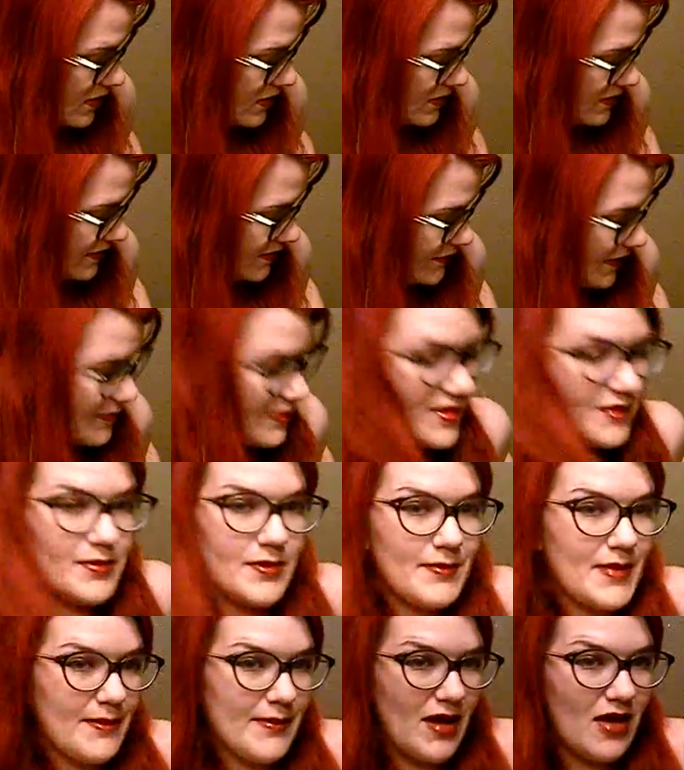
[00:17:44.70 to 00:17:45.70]
sometimes I'll
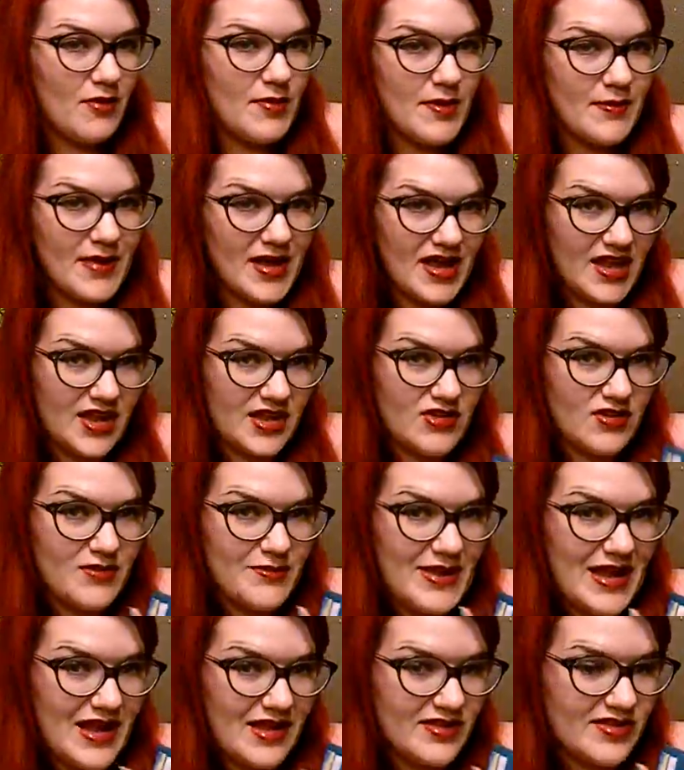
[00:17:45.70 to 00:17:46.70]
put my annual
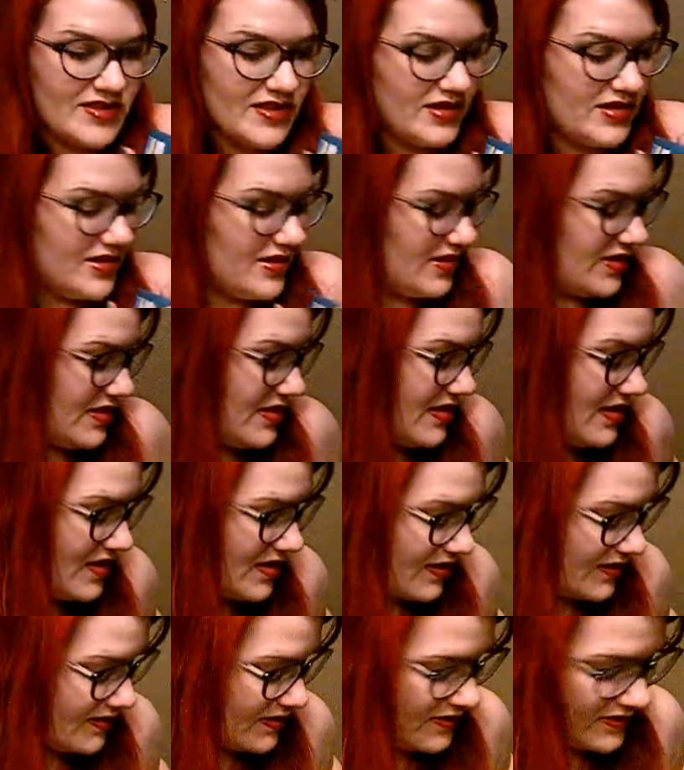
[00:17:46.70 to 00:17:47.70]
pass into
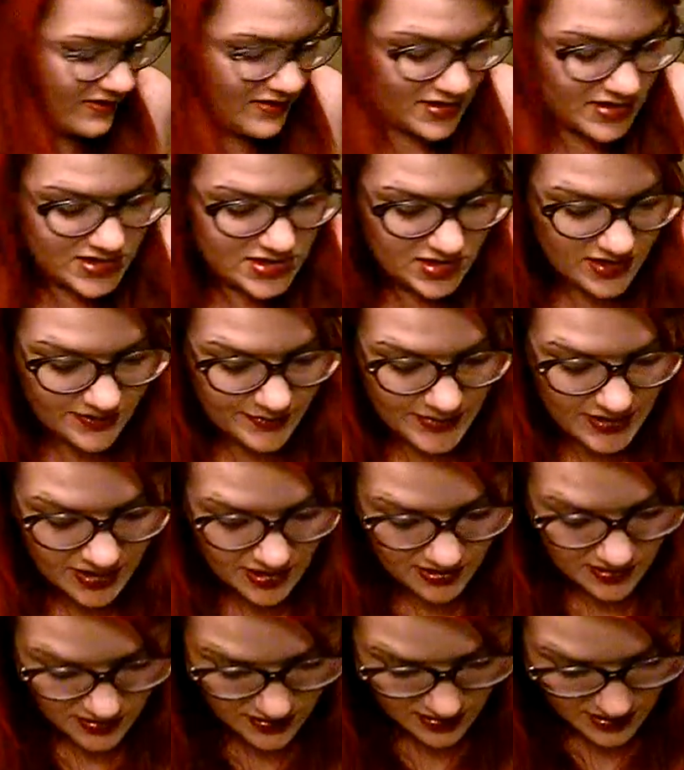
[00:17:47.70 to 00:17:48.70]
this just
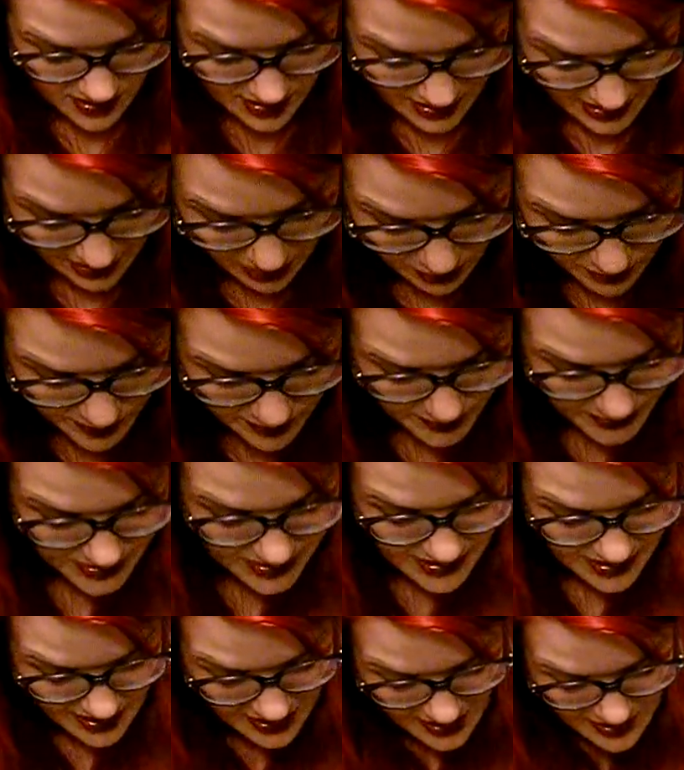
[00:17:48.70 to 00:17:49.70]
because it helps with
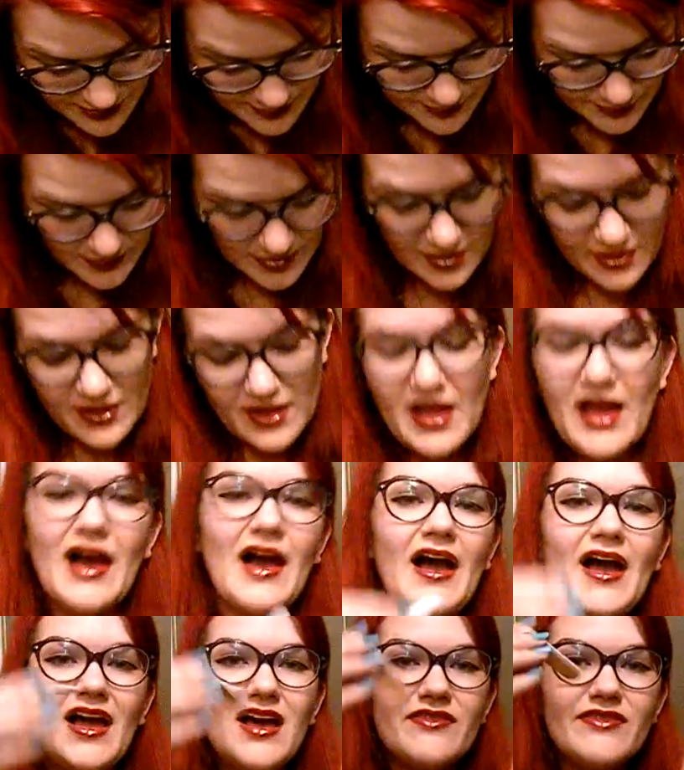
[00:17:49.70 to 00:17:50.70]
that.
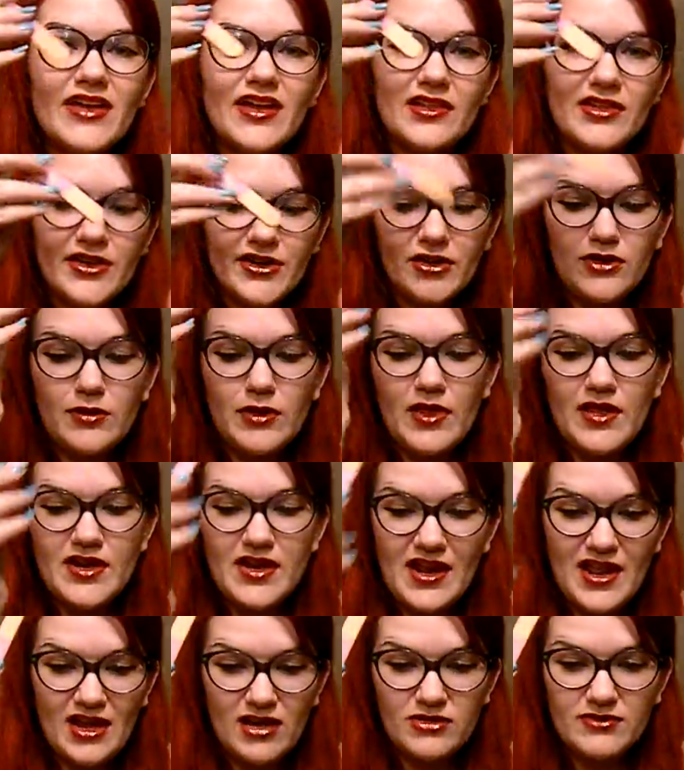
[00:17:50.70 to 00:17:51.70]
I have a little
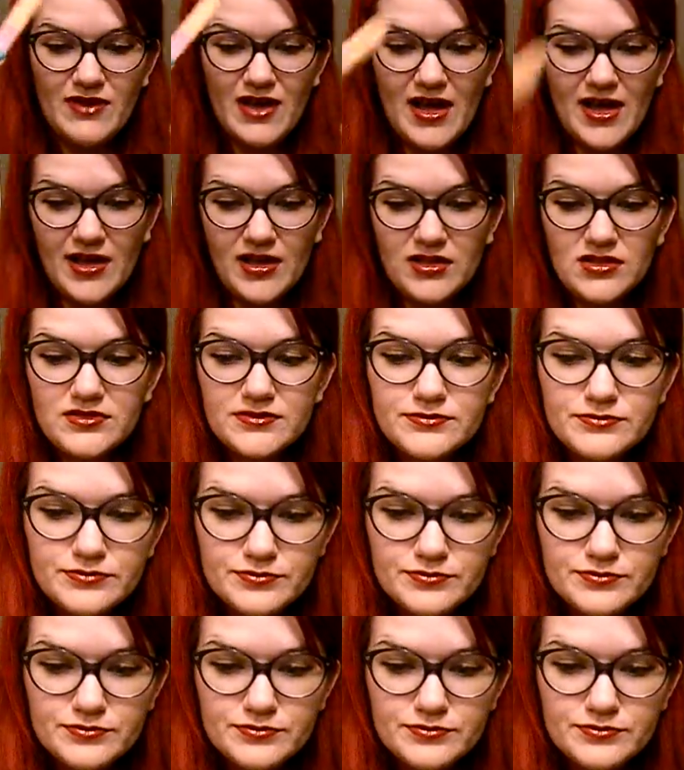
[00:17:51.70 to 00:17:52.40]
nail file.